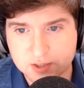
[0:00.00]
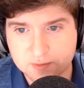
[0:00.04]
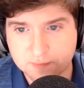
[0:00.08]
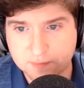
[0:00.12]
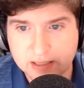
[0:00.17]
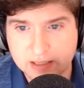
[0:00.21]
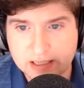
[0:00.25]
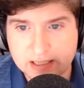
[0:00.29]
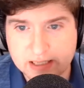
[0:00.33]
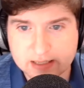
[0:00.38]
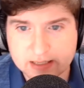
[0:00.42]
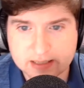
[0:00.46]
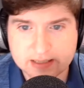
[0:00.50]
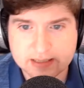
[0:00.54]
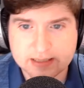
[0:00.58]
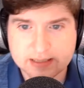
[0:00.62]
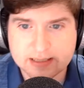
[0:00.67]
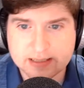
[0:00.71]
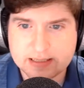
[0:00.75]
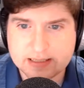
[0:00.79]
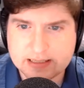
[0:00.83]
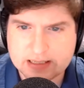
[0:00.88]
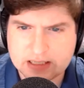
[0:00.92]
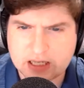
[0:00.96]
feet.
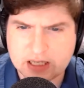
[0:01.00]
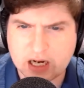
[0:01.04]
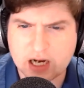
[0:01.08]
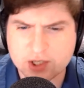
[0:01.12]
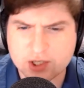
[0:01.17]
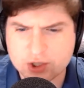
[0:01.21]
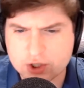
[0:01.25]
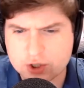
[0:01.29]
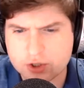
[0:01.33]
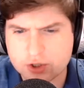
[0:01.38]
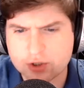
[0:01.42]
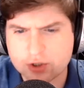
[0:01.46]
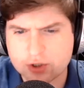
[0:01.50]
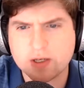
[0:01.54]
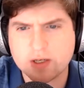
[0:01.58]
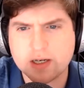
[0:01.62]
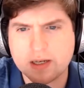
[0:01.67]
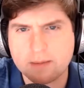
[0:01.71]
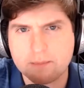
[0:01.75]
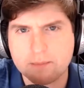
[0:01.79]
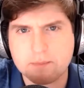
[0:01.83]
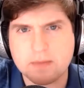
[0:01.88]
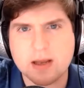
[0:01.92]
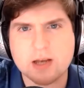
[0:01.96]
God stood
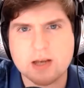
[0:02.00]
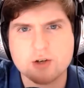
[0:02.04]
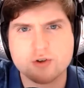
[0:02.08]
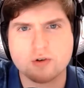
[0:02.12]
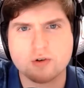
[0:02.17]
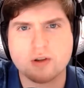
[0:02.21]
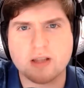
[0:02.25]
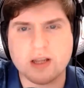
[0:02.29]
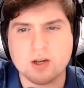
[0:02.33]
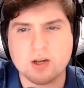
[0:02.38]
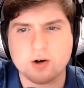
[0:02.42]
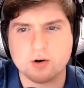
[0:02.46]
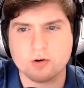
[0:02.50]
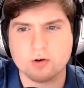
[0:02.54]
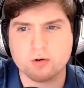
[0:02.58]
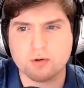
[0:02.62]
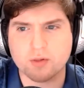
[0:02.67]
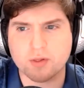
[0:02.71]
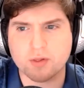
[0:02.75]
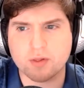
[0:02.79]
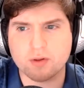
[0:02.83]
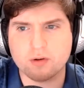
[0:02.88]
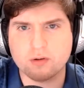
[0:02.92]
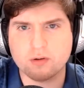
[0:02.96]
and measured the
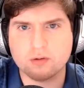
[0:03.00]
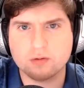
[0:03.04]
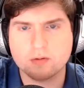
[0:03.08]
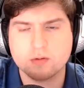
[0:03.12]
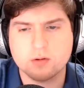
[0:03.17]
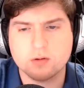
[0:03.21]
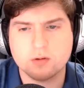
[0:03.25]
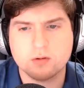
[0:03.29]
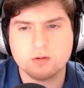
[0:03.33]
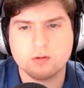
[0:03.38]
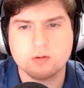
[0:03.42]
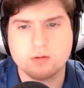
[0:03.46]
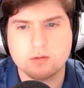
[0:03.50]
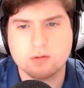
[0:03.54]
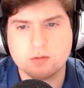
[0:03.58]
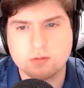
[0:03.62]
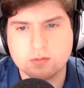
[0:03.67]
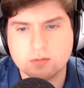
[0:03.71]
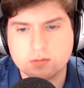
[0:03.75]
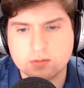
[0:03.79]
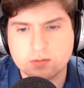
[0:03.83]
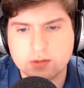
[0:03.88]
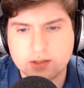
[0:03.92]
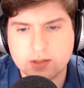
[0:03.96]
earth.
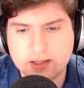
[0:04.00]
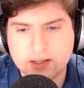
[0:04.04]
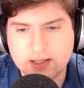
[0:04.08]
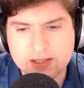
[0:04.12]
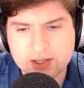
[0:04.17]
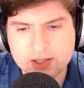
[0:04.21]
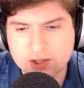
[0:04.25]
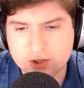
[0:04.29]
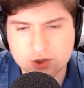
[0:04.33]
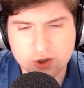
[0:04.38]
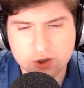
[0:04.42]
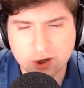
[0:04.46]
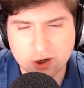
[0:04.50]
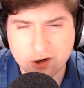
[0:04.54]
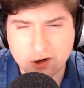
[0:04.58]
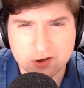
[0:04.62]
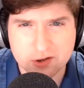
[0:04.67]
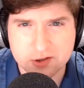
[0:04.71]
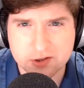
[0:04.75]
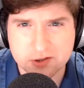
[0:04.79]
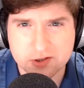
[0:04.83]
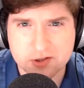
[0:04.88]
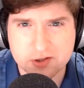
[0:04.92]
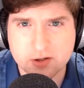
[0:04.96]
He's in
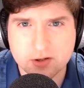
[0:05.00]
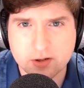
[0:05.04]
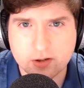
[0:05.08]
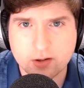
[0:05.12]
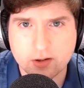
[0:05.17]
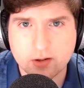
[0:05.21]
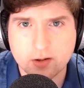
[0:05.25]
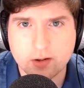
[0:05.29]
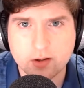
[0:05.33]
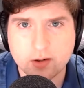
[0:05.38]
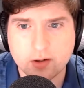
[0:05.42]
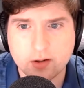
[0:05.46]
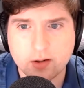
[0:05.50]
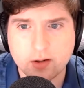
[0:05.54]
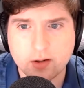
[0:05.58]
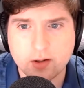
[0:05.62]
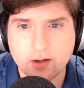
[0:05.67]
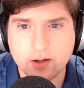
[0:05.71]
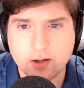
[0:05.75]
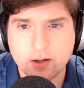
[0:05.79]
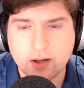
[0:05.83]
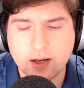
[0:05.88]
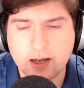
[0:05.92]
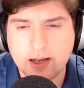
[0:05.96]
charge.
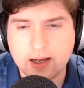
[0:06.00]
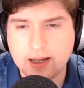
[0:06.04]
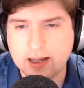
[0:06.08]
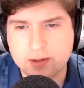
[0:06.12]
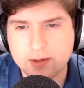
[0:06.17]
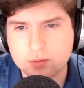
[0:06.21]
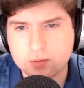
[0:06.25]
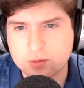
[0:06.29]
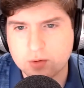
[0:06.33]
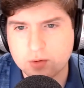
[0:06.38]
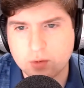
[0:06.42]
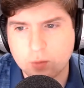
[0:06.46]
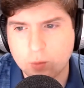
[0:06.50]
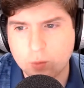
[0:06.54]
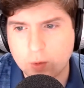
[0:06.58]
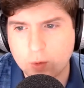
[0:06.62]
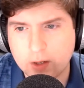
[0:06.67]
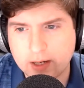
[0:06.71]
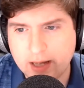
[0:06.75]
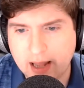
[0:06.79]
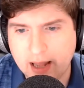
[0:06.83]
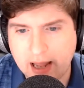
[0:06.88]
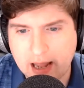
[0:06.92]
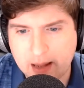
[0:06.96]
I don't know
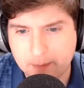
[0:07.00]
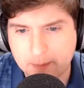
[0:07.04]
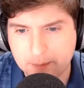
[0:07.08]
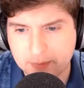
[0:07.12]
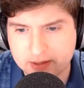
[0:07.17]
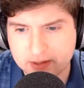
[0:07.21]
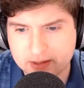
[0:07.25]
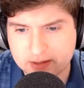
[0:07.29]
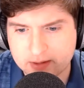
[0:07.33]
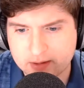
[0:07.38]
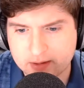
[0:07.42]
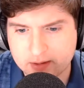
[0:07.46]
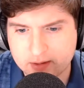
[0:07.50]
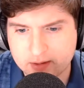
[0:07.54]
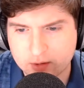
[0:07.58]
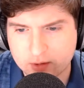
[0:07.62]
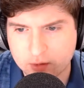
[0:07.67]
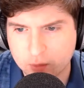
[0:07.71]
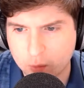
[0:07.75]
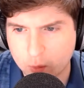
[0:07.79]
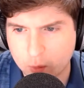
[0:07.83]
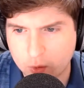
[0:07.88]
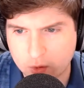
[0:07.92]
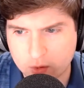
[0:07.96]
what happened to
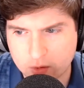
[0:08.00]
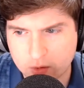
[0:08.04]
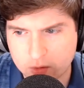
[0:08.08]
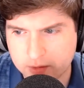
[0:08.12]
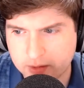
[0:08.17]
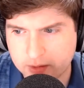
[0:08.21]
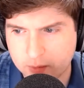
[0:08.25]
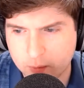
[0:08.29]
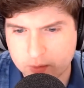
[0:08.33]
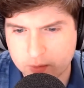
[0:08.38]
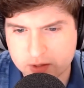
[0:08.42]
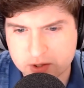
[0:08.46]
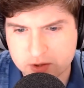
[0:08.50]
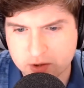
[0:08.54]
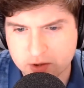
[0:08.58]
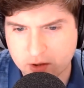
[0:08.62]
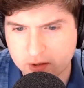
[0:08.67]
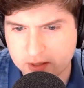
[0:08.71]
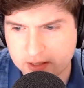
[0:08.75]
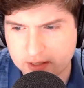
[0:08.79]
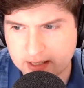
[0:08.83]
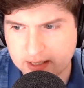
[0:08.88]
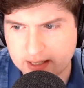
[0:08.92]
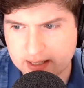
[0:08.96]
the world that we
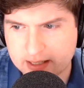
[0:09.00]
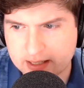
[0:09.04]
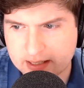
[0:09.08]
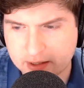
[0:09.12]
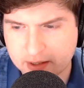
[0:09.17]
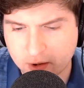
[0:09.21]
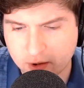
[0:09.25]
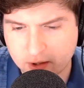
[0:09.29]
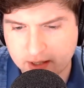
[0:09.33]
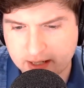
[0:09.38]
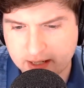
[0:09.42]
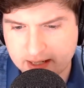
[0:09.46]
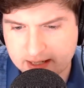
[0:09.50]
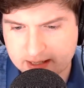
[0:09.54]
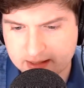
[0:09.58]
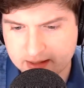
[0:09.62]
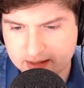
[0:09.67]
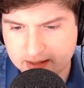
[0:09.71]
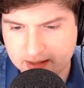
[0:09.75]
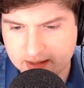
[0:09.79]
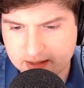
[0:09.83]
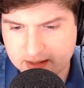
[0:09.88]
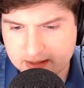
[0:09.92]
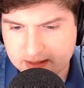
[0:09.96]
started to get it in our head
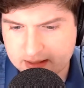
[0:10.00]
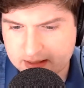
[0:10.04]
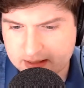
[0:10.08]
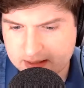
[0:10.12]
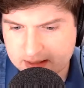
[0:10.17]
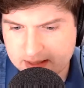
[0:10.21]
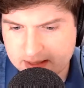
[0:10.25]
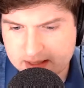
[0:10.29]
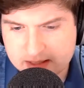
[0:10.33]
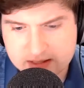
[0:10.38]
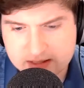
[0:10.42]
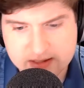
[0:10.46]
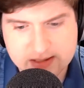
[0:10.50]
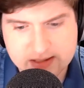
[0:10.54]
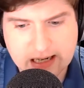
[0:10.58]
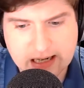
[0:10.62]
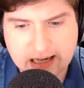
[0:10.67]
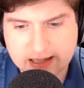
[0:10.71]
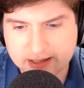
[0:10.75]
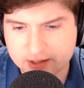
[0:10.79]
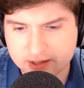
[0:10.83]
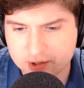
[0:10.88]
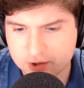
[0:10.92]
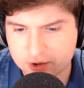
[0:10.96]
that he's
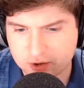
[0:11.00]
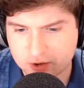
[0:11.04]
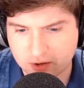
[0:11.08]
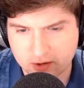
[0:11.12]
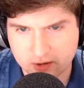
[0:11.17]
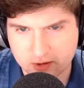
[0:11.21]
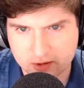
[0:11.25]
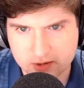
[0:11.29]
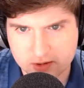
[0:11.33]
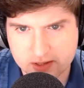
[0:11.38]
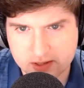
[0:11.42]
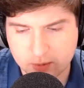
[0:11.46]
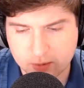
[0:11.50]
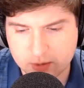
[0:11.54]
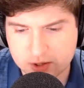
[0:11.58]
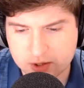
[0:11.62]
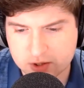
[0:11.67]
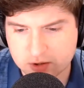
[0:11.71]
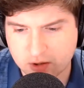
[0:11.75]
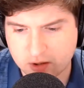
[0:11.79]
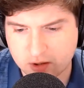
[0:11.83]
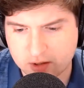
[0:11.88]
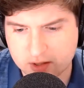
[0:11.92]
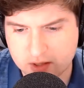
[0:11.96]
not in charge, that we
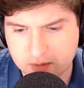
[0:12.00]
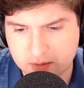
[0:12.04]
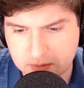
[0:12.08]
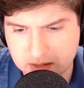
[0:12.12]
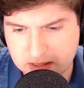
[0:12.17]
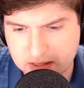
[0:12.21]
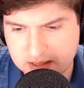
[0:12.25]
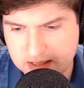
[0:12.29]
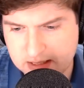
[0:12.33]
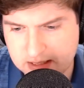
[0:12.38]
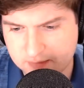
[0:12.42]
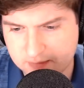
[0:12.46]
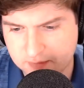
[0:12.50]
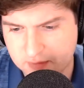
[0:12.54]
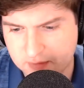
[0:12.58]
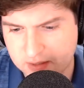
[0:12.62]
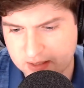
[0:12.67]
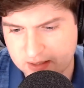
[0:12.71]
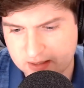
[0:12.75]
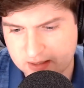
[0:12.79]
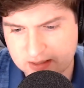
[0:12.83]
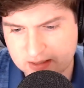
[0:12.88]
started to believe that